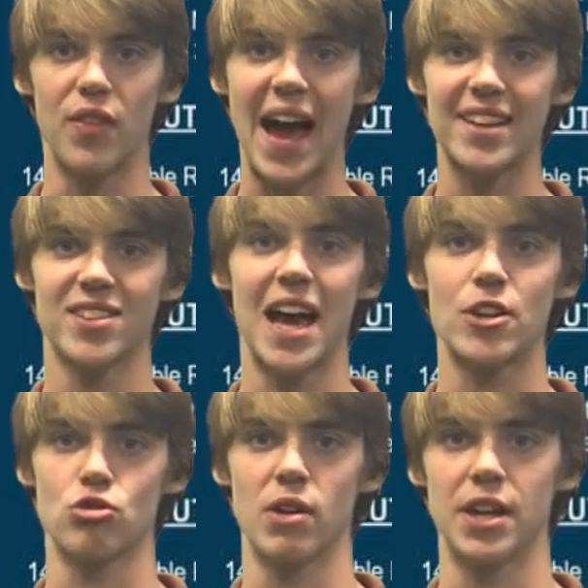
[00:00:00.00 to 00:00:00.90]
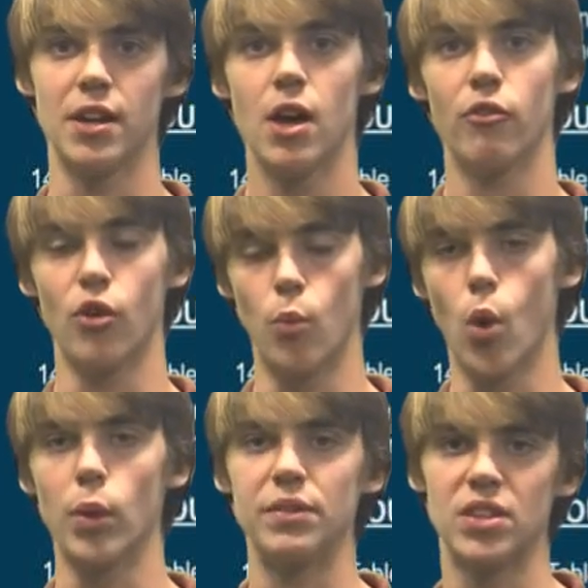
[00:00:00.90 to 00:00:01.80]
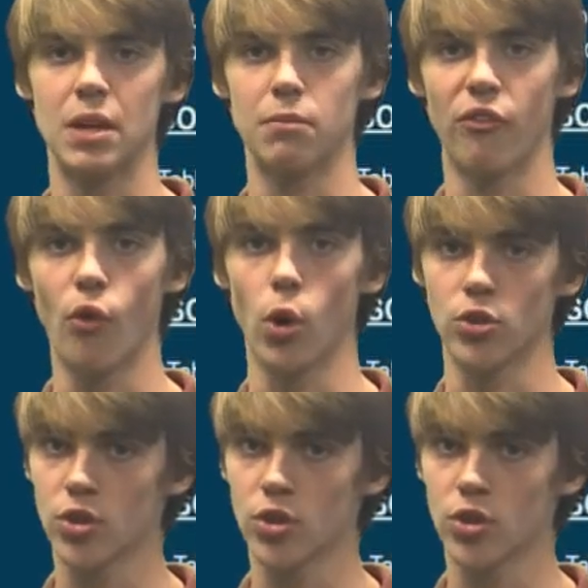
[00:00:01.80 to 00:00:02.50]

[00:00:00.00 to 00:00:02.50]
that saturated from what we've seen before.